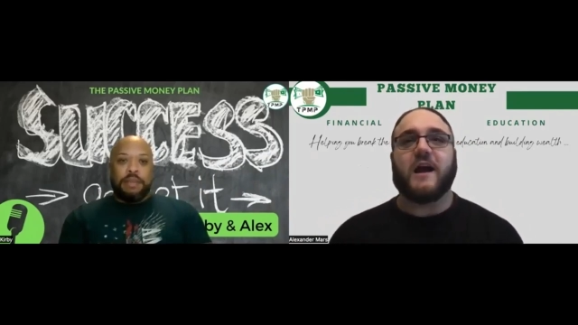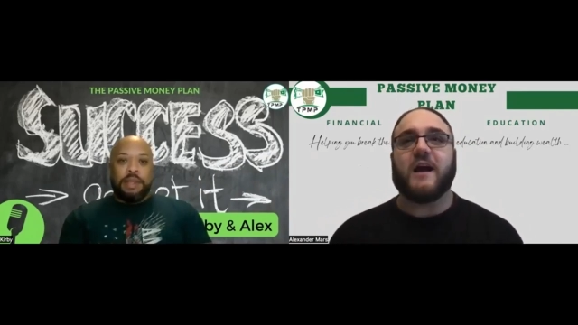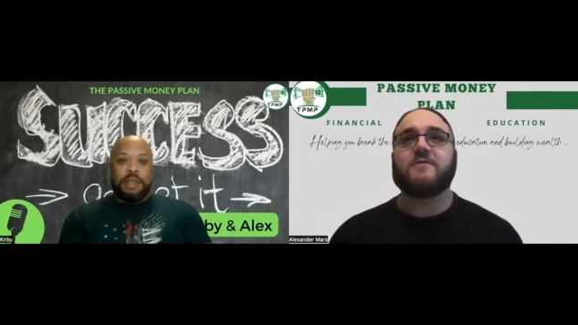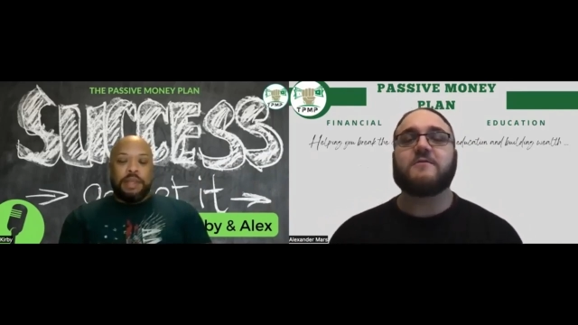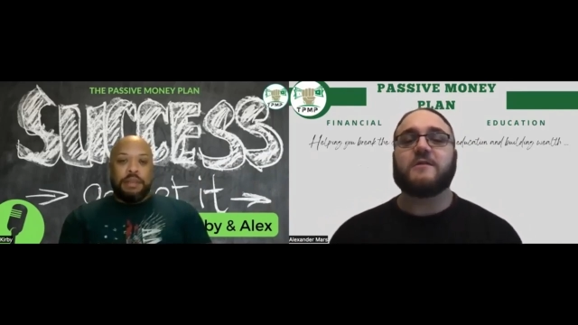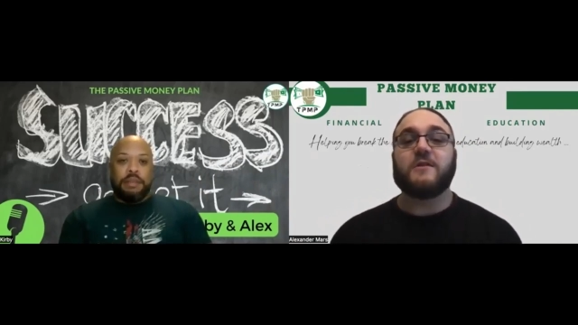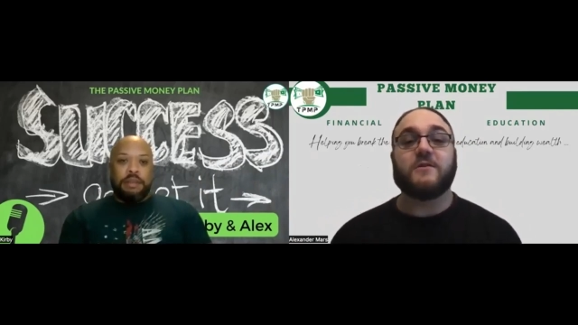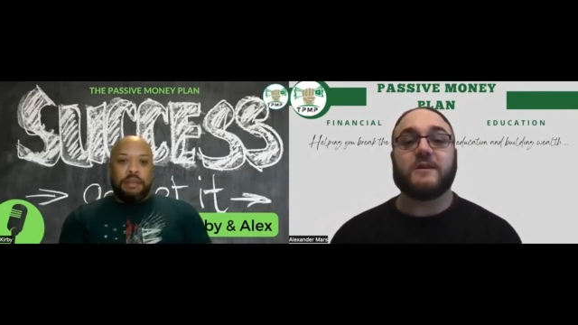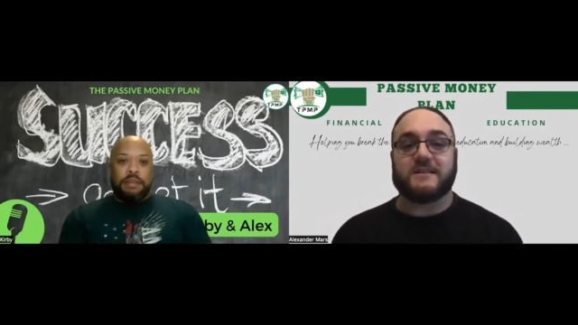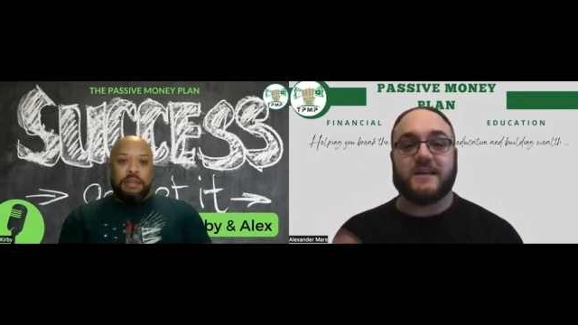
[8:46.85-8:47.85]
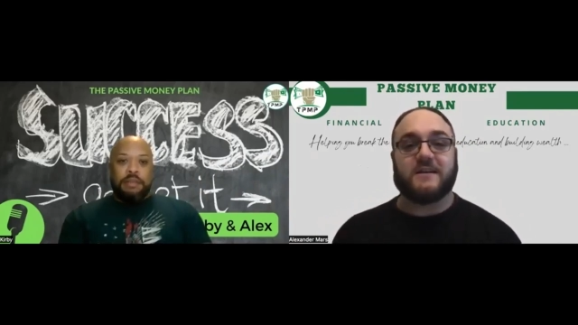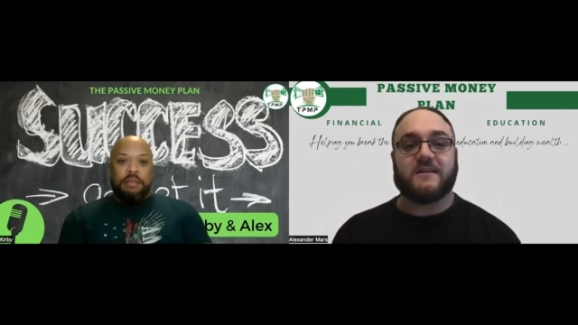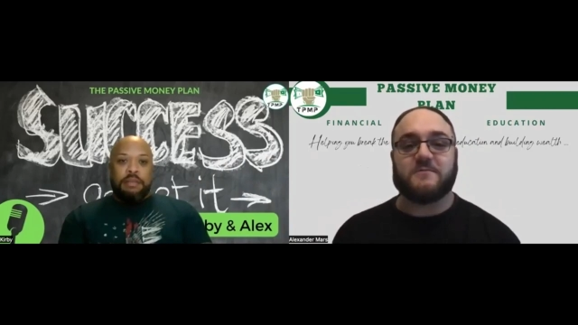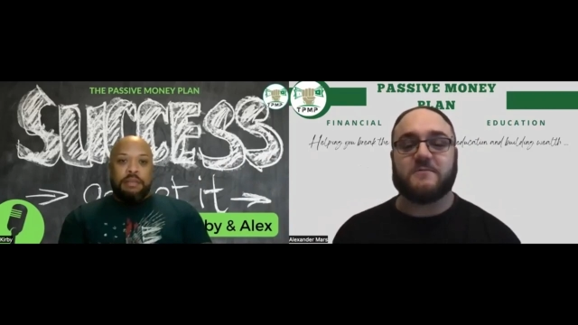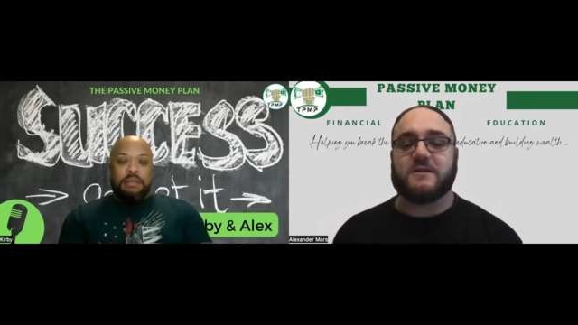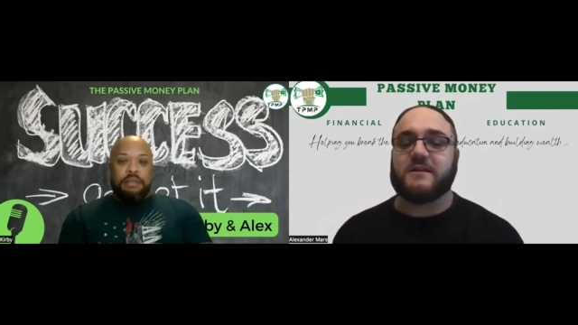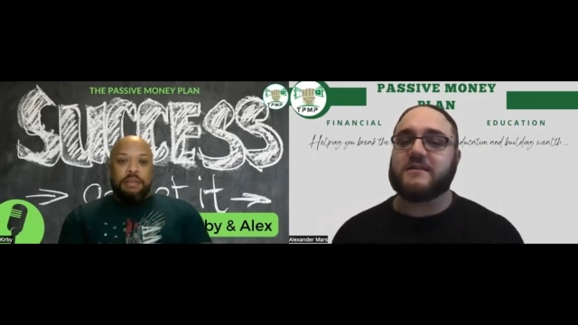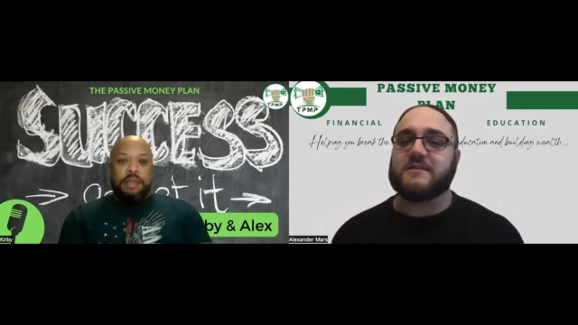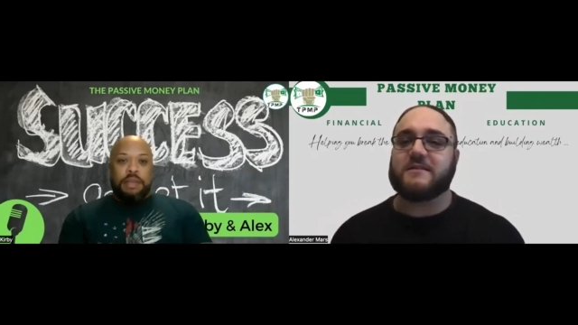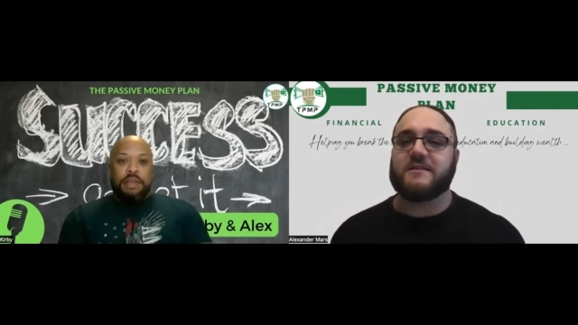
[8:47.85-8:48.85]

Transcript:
Speaker 1: I don't know exactly what it is.